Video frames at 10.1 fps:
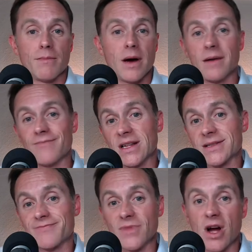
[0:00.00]
but
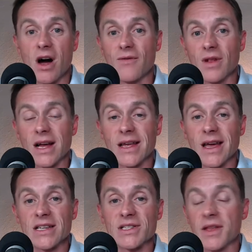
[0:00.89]
it's novel, I
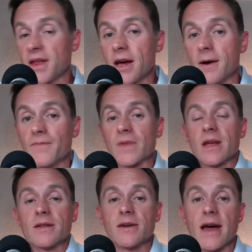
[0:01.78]
guess, to them
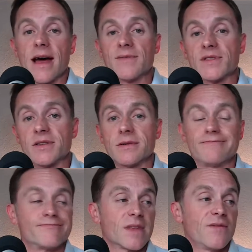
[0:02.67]
to have
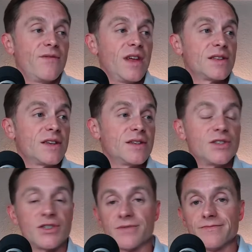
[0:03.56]
some
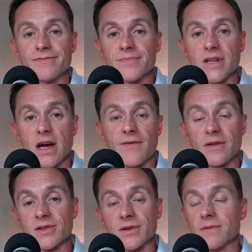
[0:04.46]
vintage stuff,
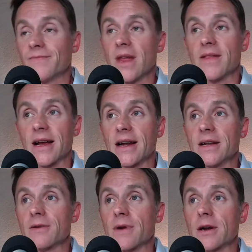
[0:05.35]
and so they got
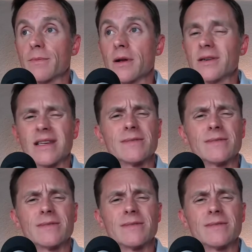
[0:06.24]
into record players.